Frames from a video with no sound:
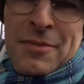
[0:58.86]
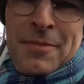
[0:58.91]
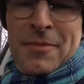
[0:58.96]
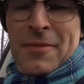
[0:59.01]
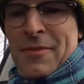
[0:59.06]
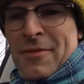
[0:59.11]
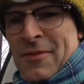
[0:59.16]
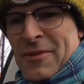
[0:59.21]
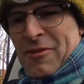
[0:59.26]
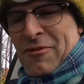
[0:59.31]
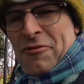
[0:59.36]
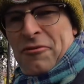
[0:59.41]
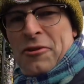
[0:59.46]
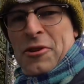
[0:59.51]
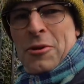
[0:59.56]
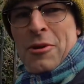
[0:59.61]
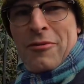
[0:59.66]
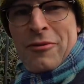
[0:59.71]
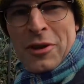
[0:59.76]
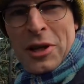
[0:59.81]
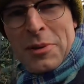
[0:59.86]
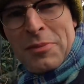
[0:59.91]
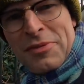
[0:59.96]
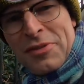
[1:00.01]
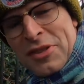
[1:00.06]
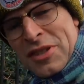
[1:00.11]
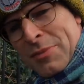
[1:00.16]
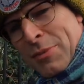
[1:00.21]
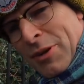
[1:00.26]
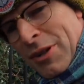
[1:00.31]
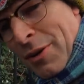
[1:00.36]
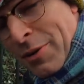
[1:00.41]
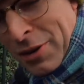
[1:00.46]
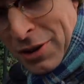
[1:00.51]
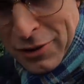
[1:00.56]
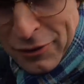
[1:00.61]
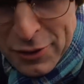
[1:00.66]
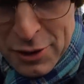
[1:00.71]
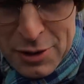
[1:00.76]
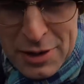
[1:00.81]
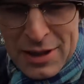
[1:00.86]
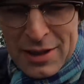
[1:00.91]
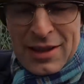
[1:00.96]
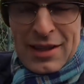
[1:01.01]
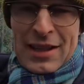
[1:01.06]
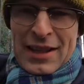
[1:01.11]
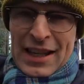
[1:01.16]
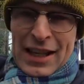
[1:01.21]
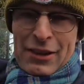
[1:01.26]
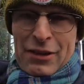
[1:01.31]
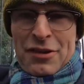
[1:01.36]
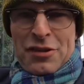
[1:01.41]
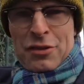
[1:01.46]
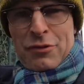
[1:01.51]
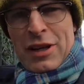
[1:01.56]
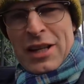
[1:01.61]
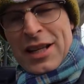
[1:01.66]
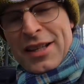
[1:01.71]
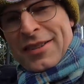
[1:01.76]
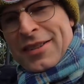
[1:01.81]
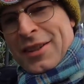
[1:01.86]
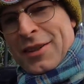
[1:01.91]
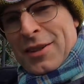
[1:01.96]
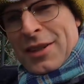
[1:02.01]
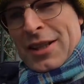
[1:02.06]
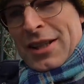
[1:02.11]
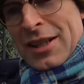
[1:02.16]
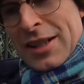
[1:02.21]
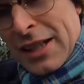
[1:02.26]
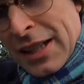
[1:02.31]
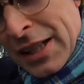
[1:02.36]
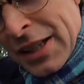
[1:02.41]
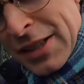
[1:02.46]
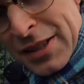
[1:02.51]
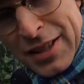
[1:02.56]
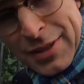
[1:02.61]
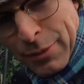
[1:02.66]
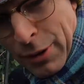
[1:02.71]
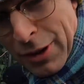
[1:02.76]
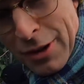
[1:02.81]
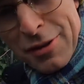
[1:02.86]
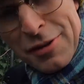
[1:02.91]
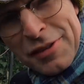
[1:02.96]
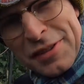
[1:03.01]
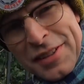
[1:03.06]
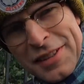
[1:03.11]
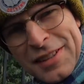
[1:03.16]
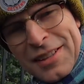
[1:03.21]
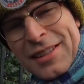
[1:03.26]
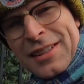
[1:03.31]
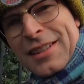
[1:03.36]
a few envelopes for tomorrow. I've got a few in the garage already, so tomorrow's